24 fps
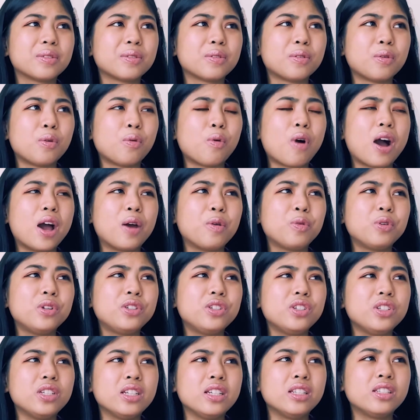why would you
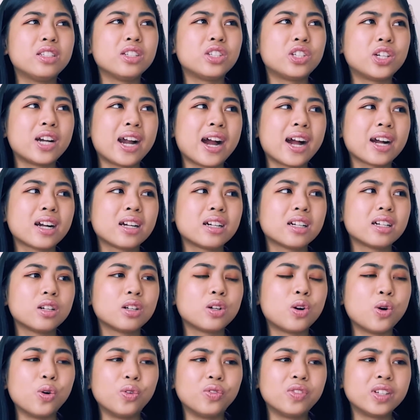need to track
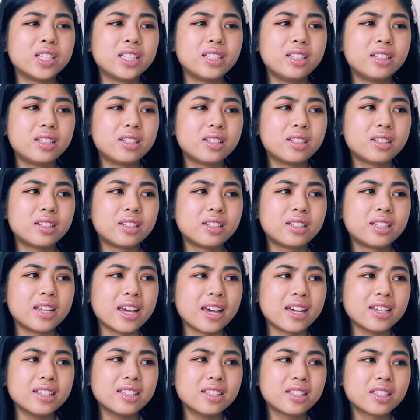COVID
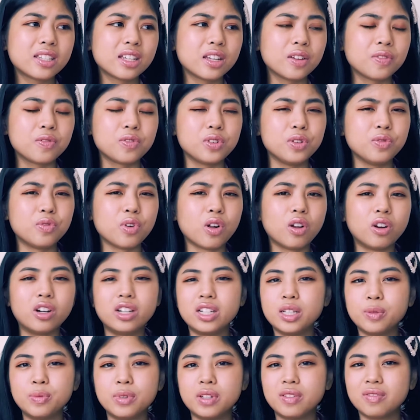tests if you've already
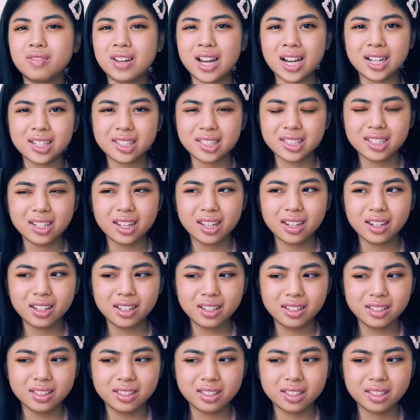been vaccinated?